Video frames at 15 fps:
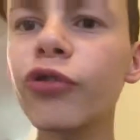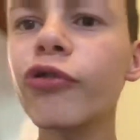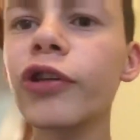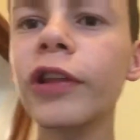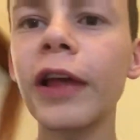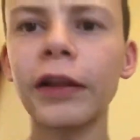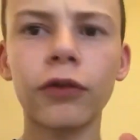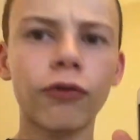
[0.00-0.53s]
don't
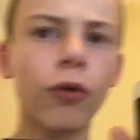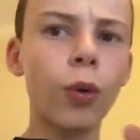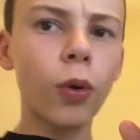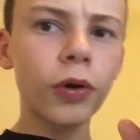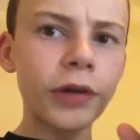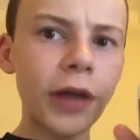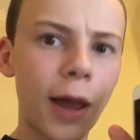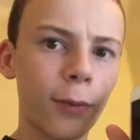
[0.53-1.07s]
really like to
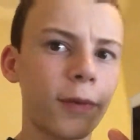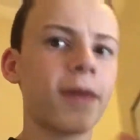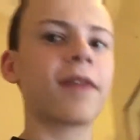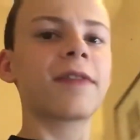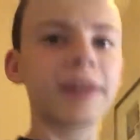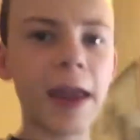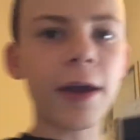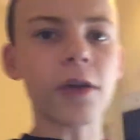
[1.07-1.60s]
record
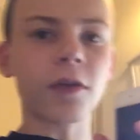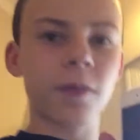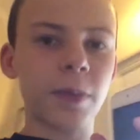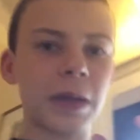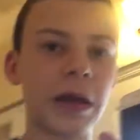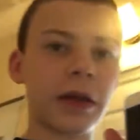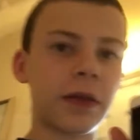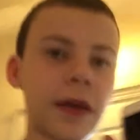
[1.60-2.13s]
downstairs
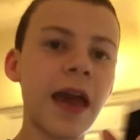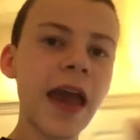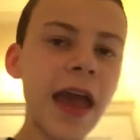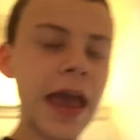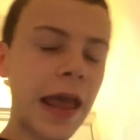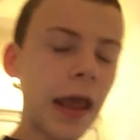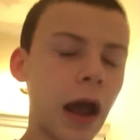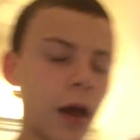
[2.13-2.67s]
because
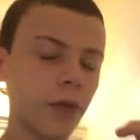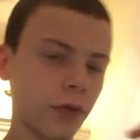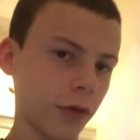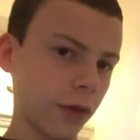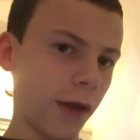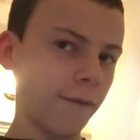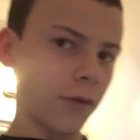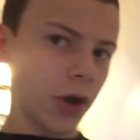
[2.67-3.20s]
A,
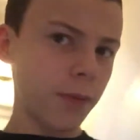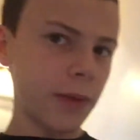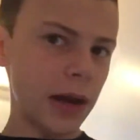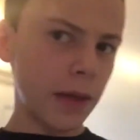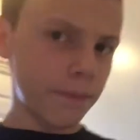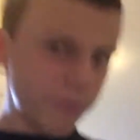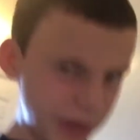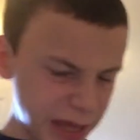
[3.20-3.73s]
there's not very
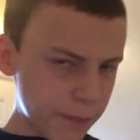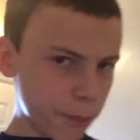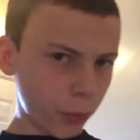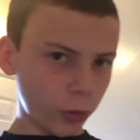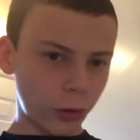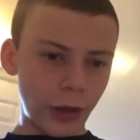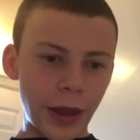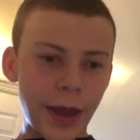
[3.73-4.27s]
many
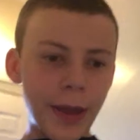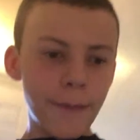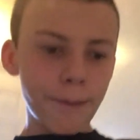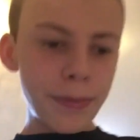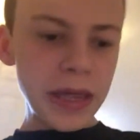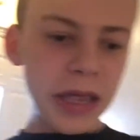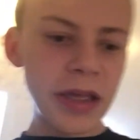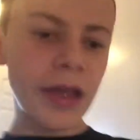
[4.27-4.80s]
people, and
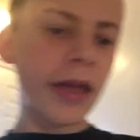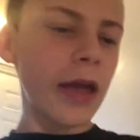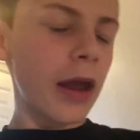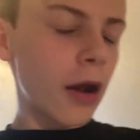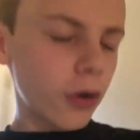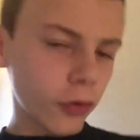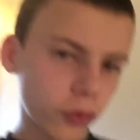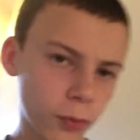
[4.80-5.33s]
B,
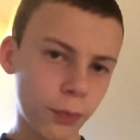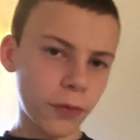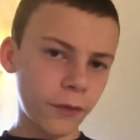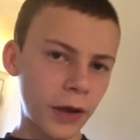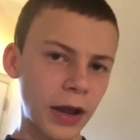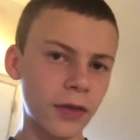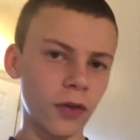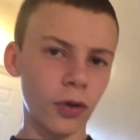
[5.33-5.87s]
it also
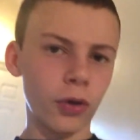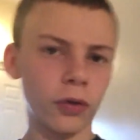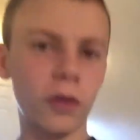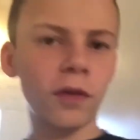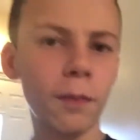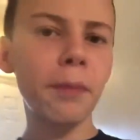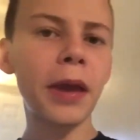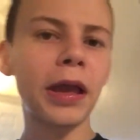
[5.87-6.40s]
provides a good
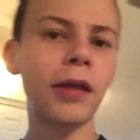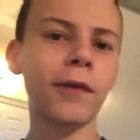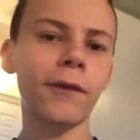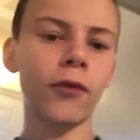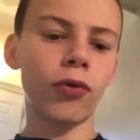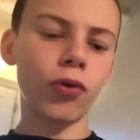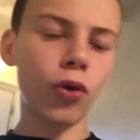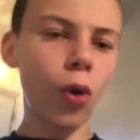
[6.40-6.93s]
space
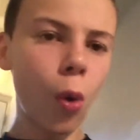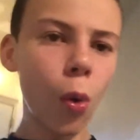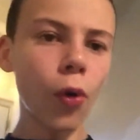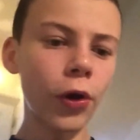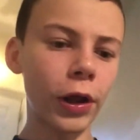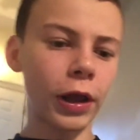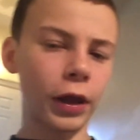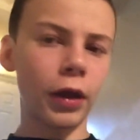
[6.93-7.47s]
for
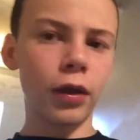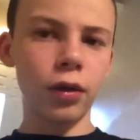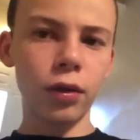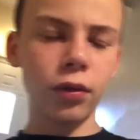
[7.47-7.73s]
recording.